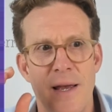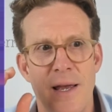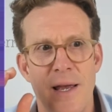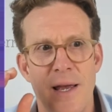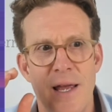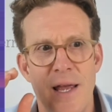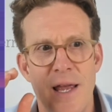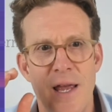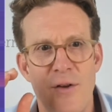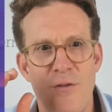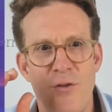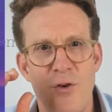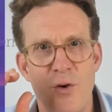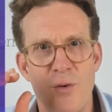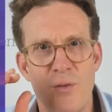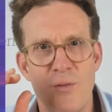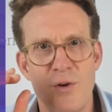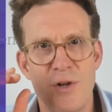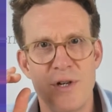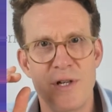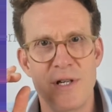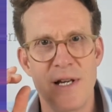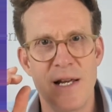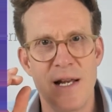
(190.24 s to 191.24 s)
if you're
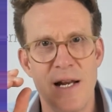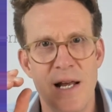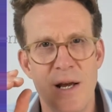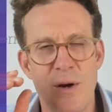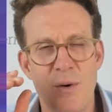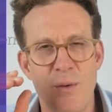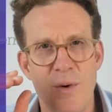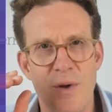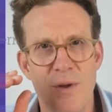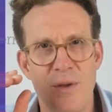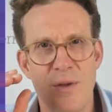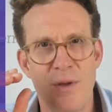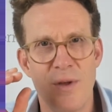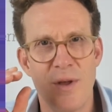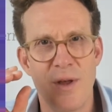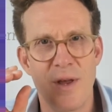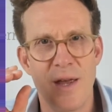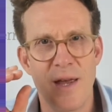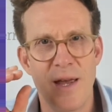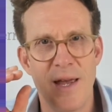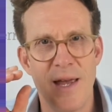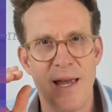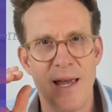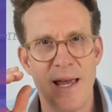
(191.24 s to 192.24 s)
dealing with
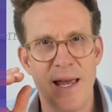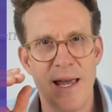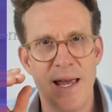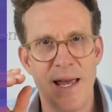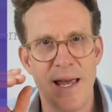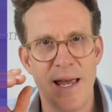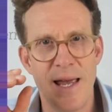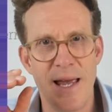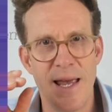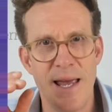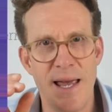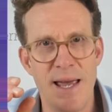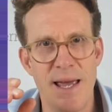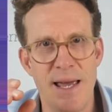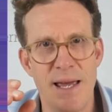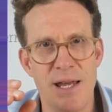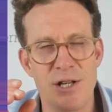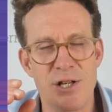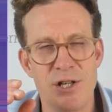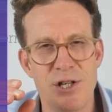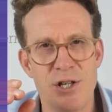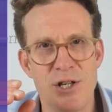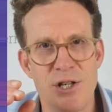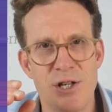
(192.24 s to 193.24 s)

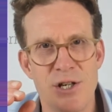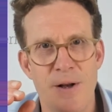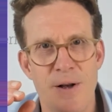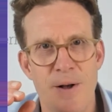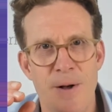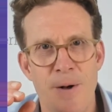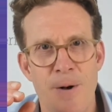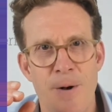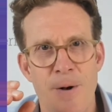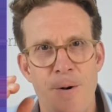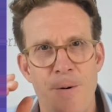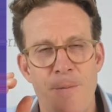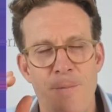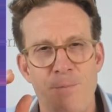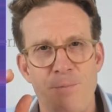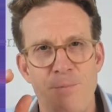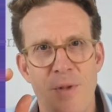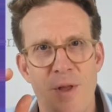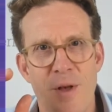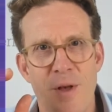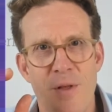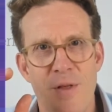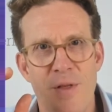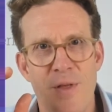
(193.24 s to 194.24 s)
itch,
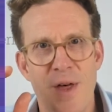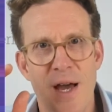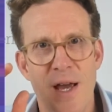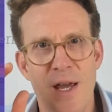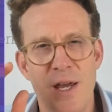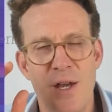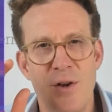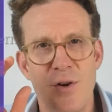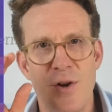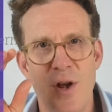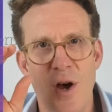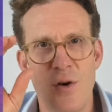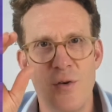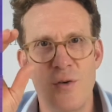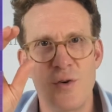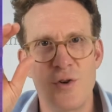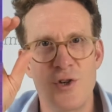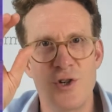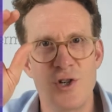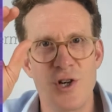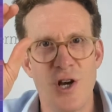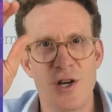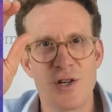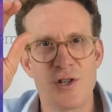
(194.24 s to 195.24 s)
that you don't
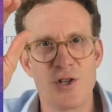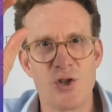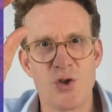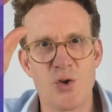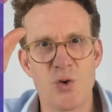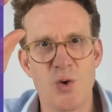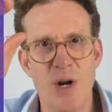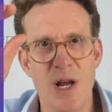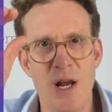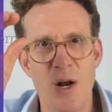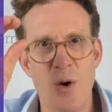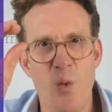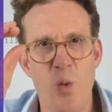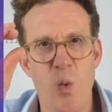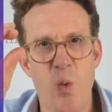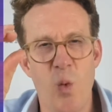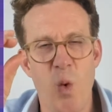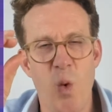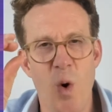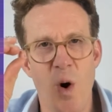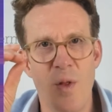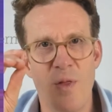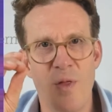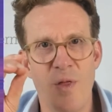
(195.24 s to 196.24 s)
just treat
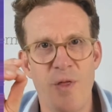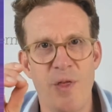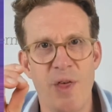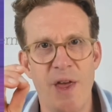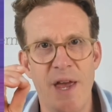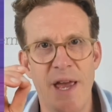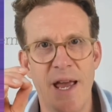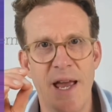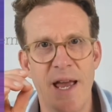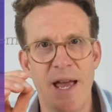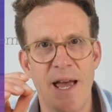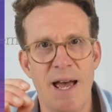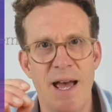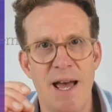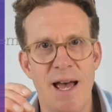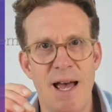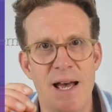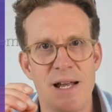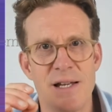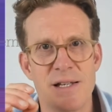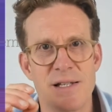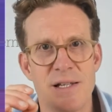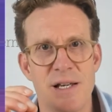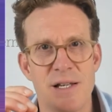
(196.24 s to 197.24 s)
one thing
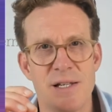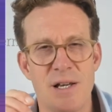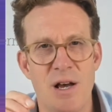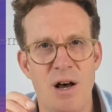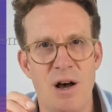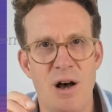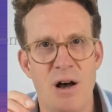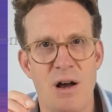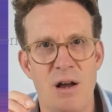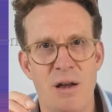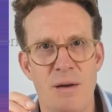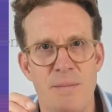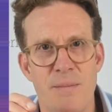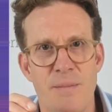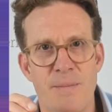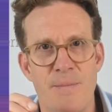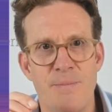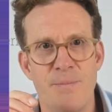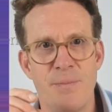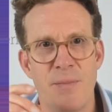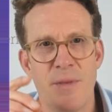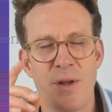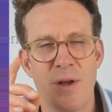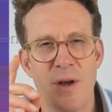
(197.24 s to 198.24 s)
at a time.
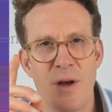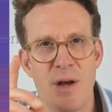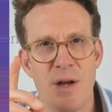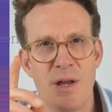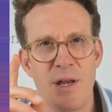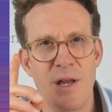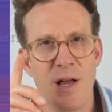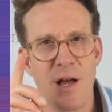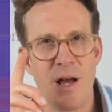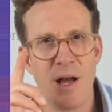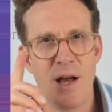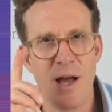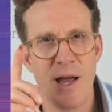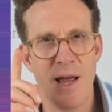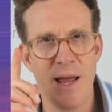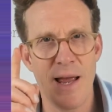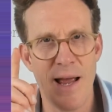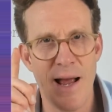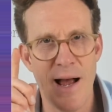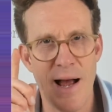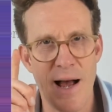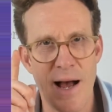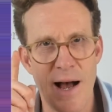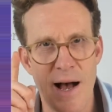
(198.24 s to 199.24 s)

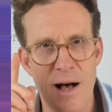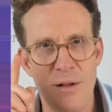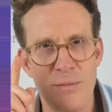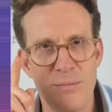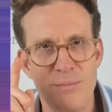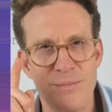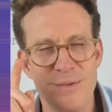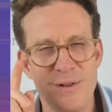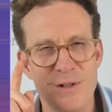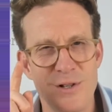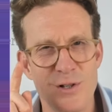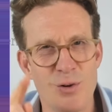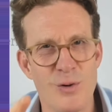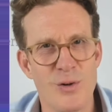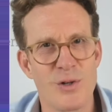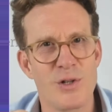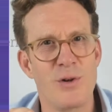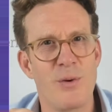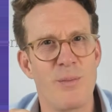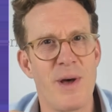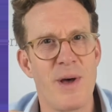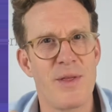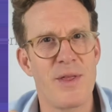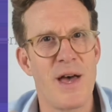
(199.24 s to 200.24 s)
I'll talk to you
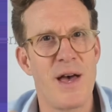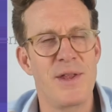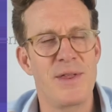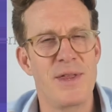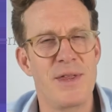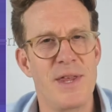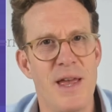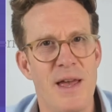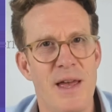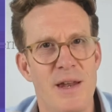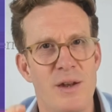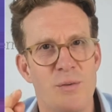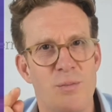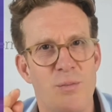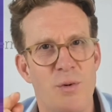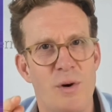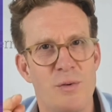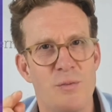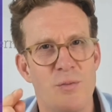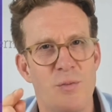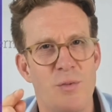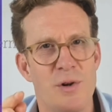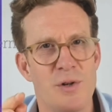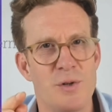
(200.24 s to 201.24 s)
about that at the end
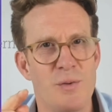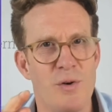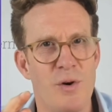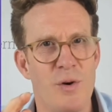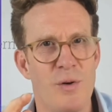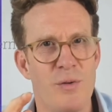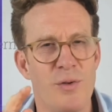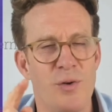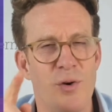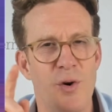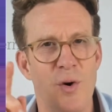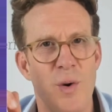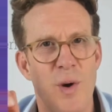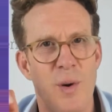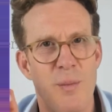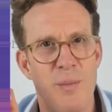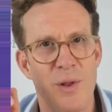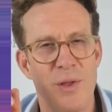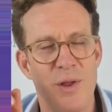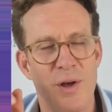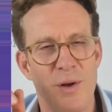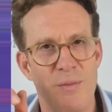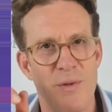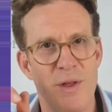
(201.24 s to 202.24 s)
once we've gone through it, but
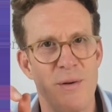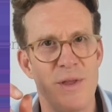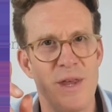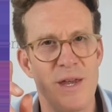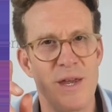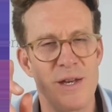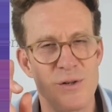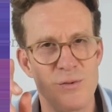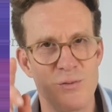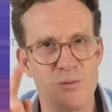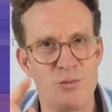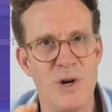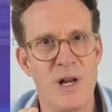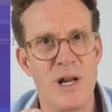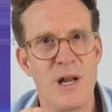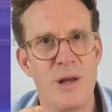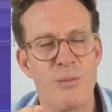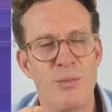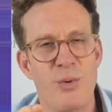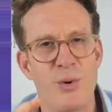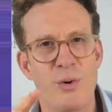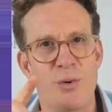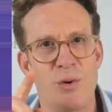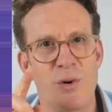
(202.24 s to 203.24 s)
it's really
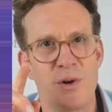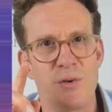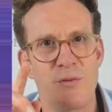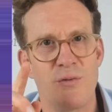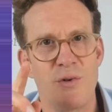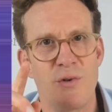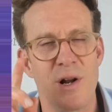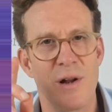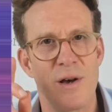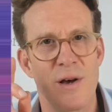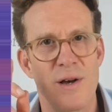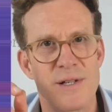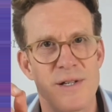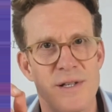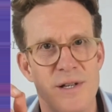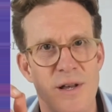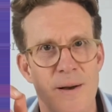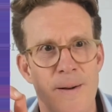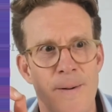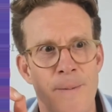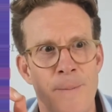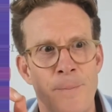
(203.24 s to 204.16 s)
important to realize that